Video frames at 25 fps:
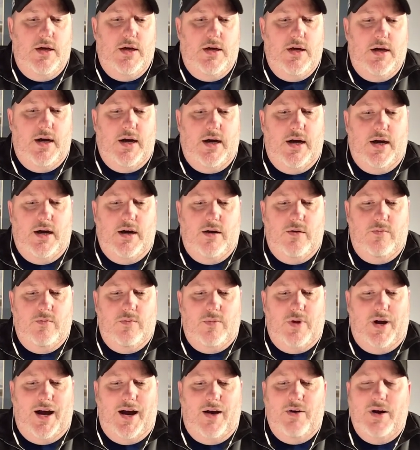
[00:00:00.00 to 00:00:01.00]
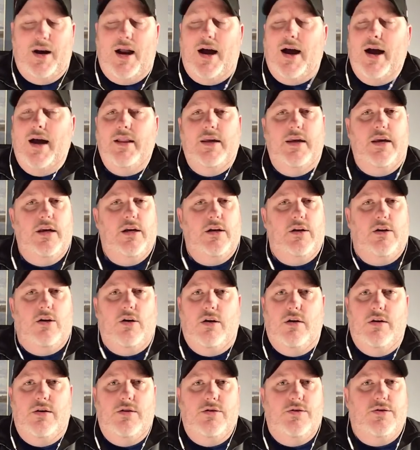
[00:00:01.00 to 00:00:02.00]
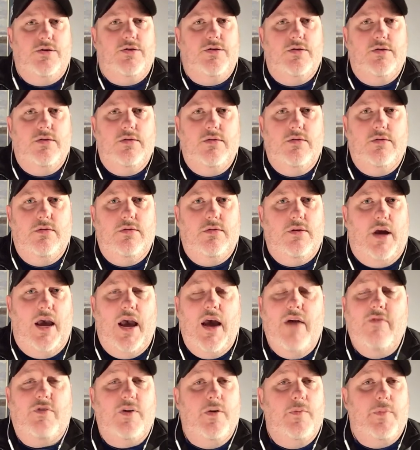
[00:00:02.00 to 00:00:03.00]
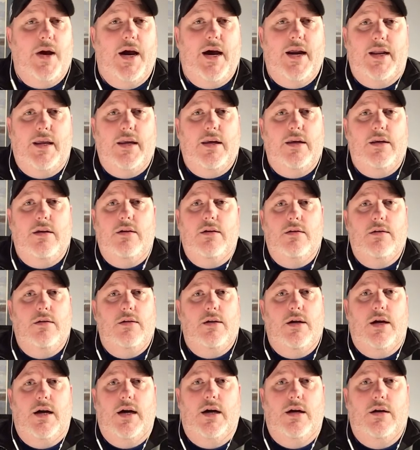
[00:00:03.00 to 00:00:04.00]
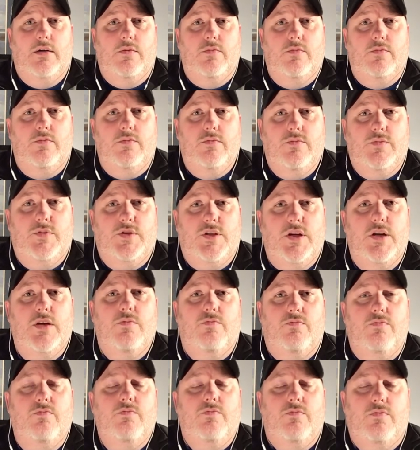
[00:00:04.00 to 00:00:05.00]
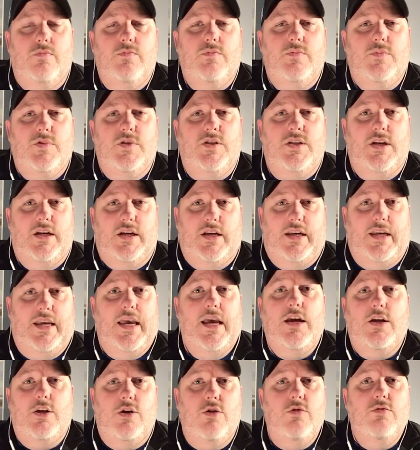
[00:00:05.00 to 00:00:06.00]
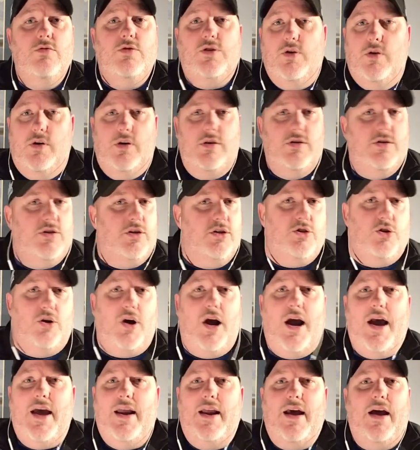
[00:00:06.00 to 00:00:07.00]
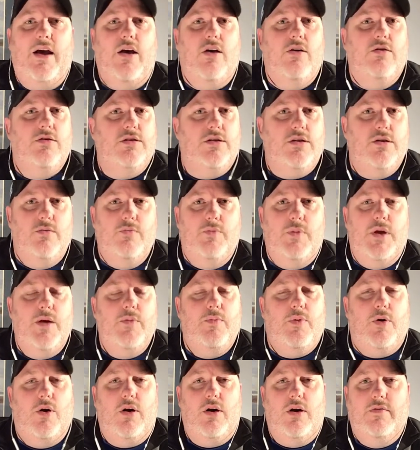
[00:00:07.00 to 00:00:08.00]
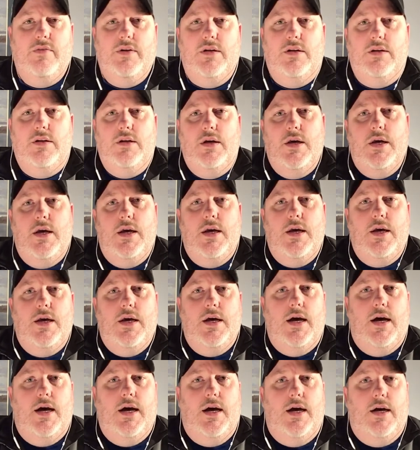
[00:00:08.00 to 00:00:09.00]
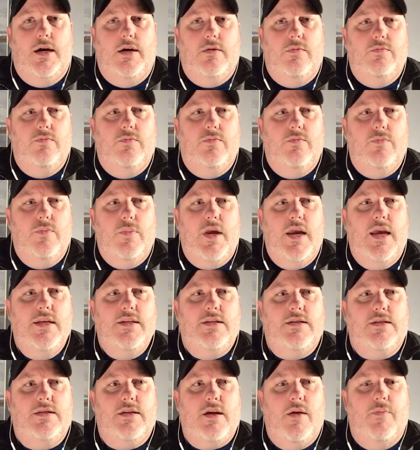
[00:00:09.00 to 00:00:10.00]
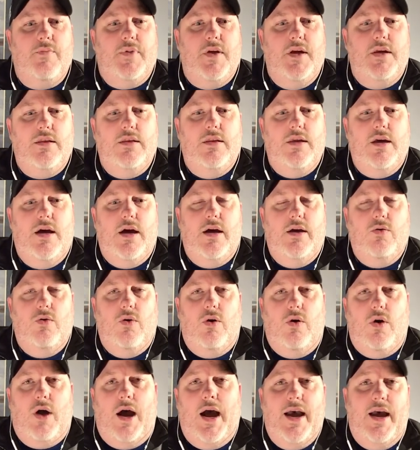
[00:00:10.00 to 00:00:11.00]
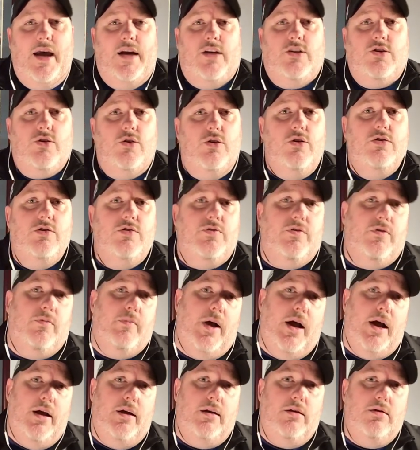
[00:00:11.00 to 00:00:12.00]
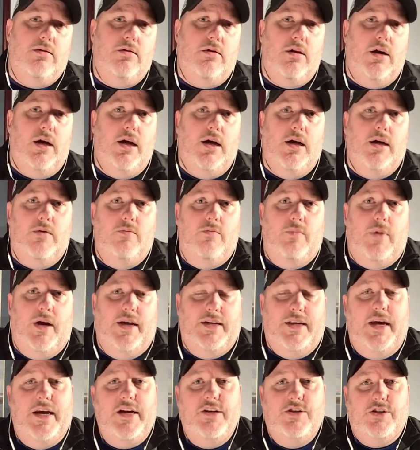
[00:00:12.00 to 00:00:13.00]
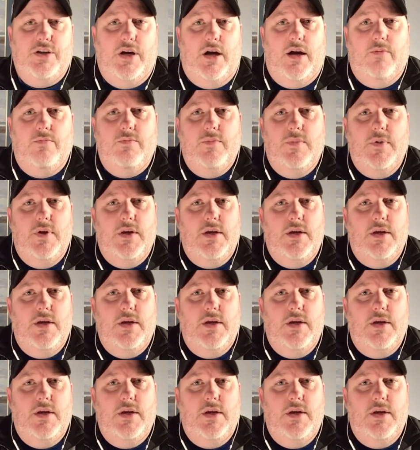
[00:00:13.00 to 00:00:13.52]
I would highly encourage everybody to get used to it, to try it out, to be a part of it. It's something that I actually use for my day job.